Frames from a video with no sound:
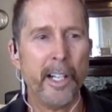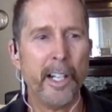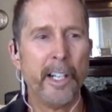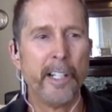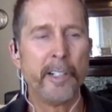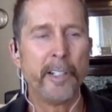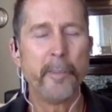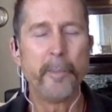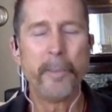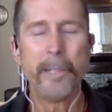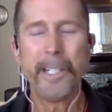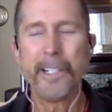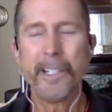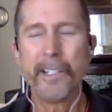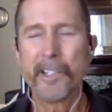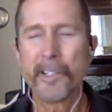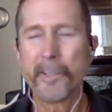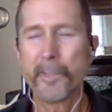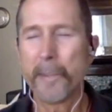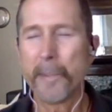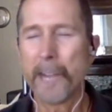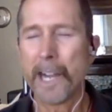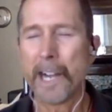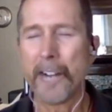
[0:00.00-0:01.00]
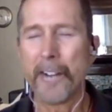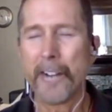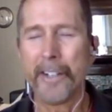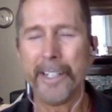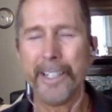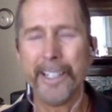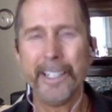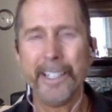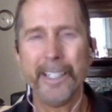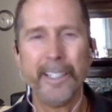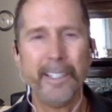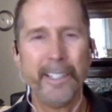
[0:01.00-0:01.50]
To be
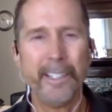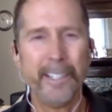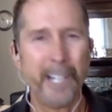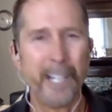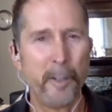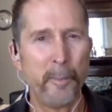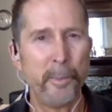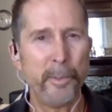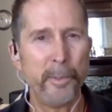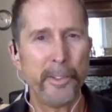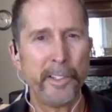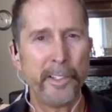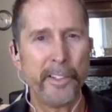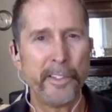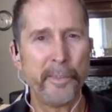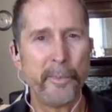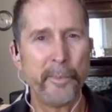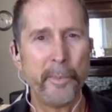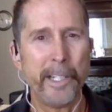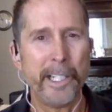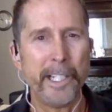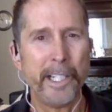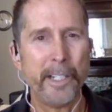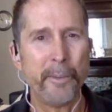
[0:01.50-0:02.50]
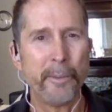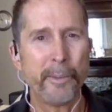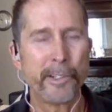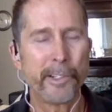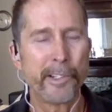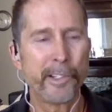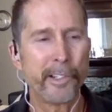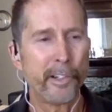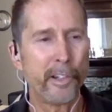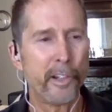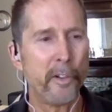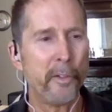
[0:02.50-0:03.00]
aspiring contemplatives, meaning we're
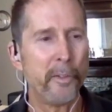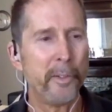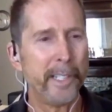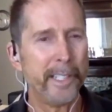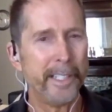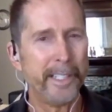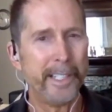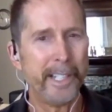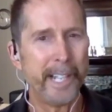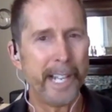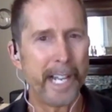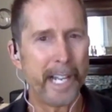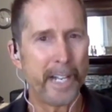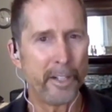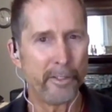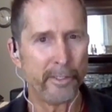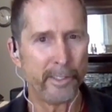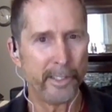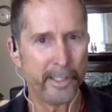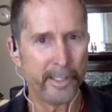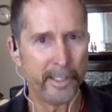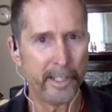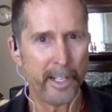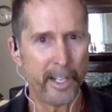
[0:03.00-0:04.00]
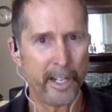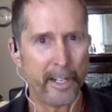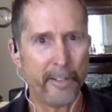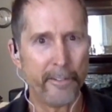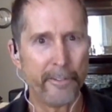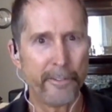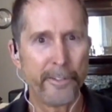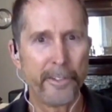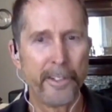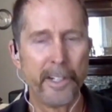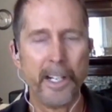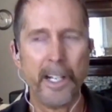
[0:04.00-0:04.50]
slowing down
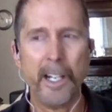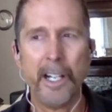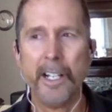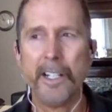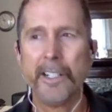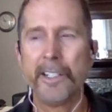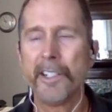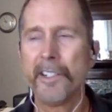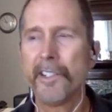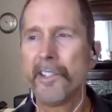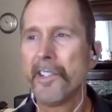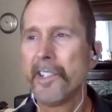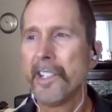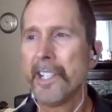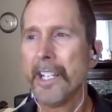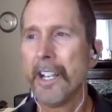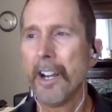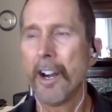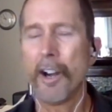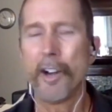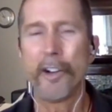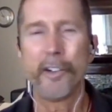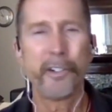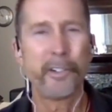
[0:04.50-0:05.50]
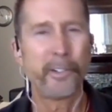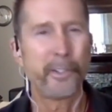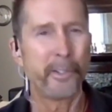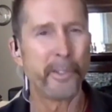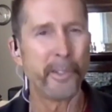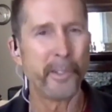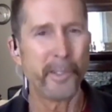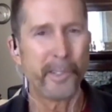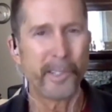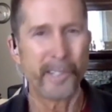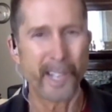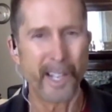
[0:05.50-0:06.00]
enough to see our
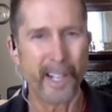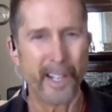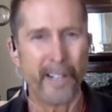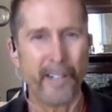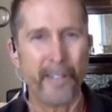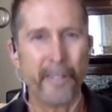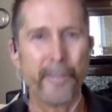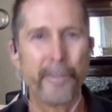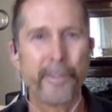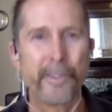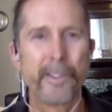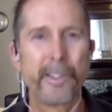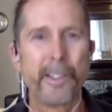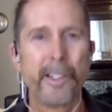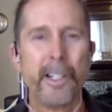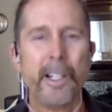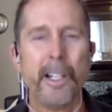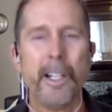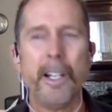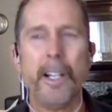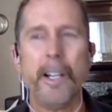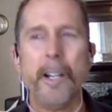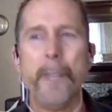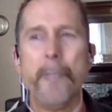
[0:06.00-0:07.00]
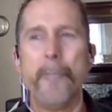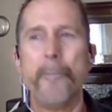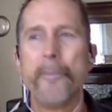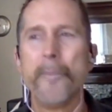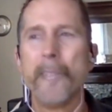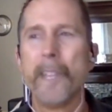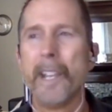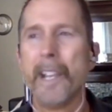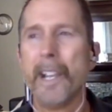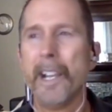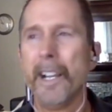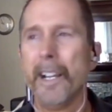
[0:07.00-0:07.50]
true selves
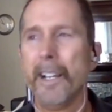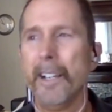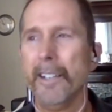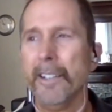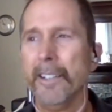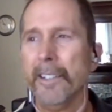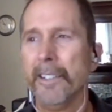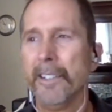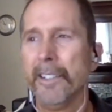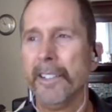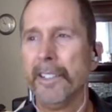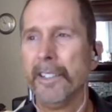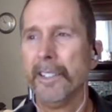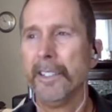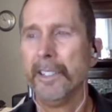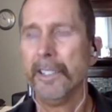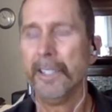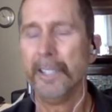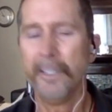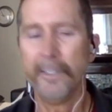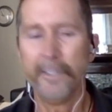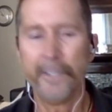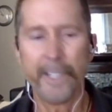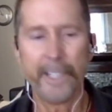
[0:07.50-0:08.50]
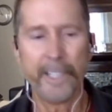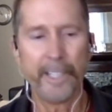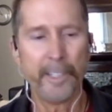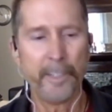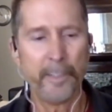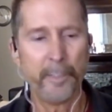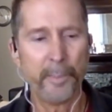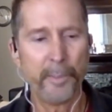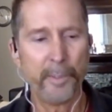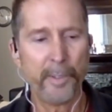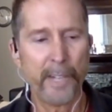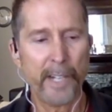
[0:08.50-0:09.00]
and to live in a
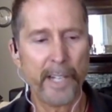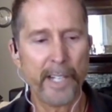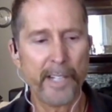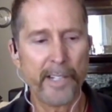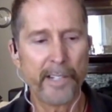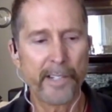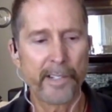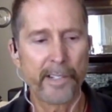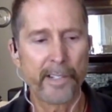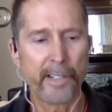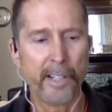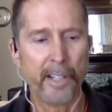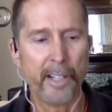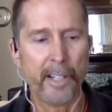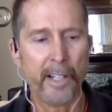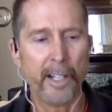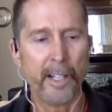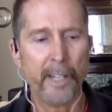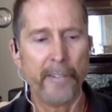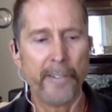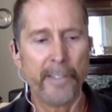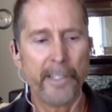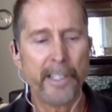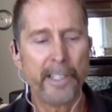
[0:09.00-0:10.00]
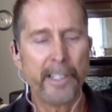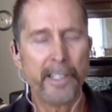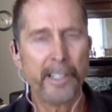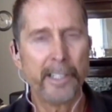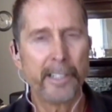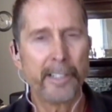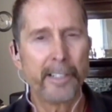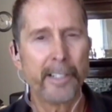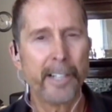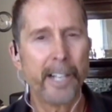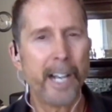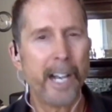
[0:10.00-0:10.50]
place of a
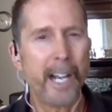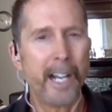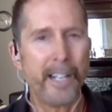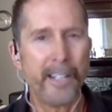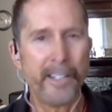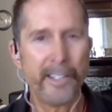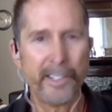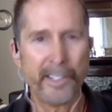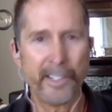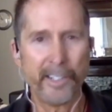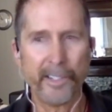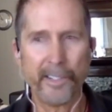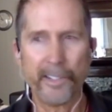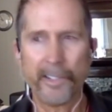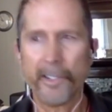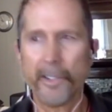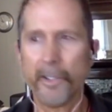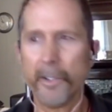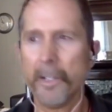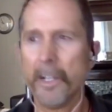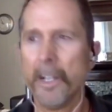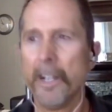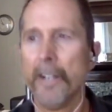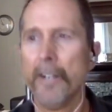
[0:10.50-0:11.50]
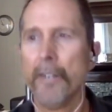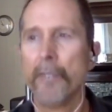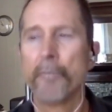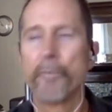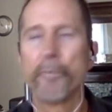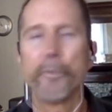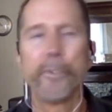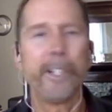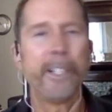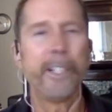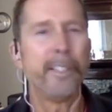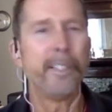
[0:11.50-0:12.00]
clear conscience, a
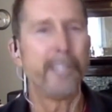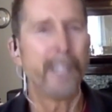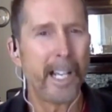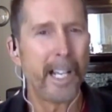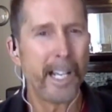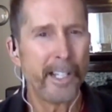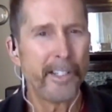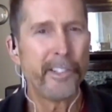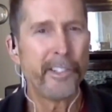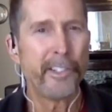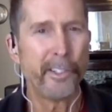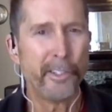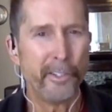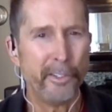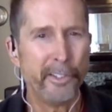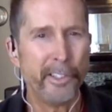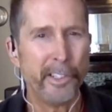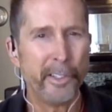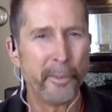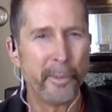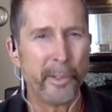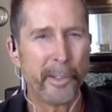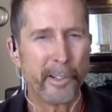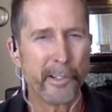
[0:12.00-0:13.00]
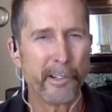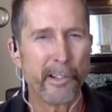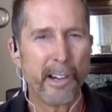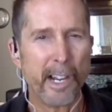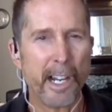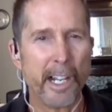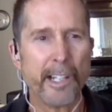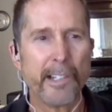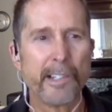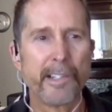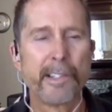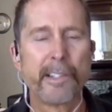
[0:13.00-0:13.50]
realized union with
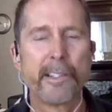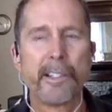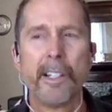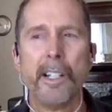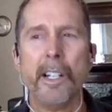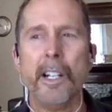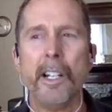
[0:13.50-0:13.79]
Christ.